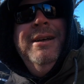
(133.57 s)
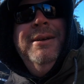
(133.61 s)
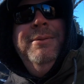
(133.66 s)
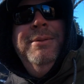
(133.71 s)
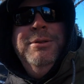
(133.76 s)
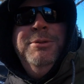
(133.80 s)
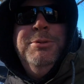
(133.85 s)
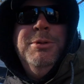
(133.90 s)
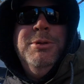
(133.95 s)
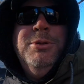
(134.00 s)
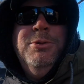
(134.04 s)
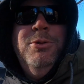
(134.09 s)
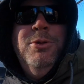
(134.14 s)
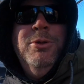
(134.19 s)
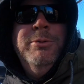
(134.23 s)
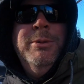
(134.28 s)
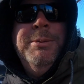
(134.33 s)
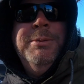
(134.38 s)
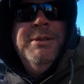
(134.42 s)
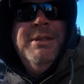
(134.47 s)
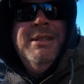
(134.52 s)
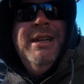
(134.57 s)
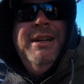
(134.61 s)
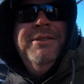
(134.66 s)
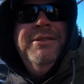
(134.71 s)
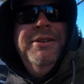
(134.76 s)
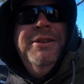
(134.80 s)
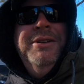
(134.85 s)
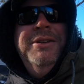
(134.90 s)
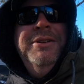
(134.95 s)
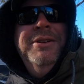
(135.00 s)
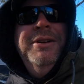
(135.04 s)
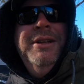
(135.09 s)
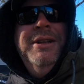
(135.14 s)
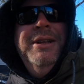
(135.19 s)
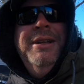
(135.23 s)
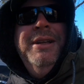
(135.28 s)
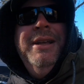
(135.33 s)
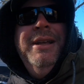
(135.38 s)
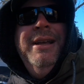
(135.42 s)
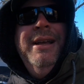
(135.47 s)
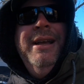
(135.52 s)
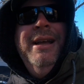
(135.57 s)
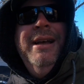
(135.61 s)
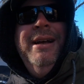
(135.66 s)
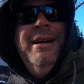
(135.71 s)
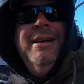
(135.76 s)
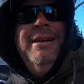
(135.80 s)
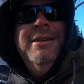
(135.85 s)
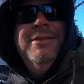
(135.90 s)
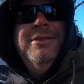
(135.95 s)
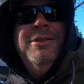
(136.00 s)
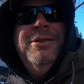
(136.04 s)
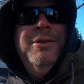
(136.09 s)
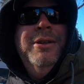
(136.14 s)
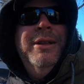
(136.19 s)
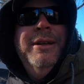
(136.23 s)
We're supposed to warm up this afternoon, so